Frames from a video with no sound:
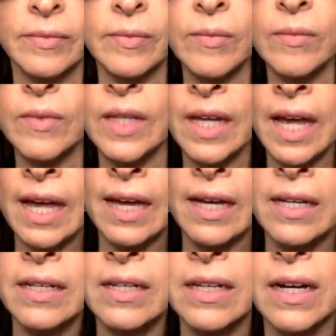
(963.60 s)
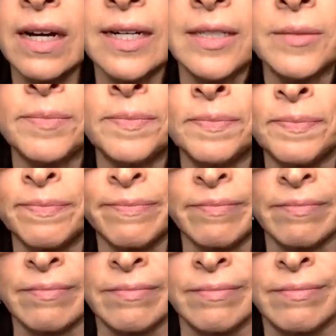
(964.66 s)
And um,
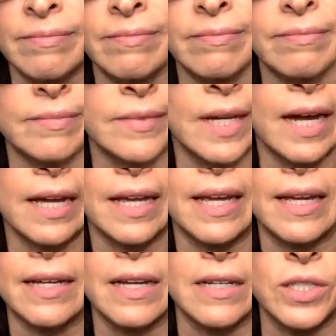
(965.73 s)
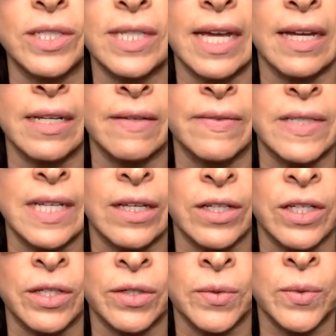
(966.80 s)
I can't, I just can't even tell you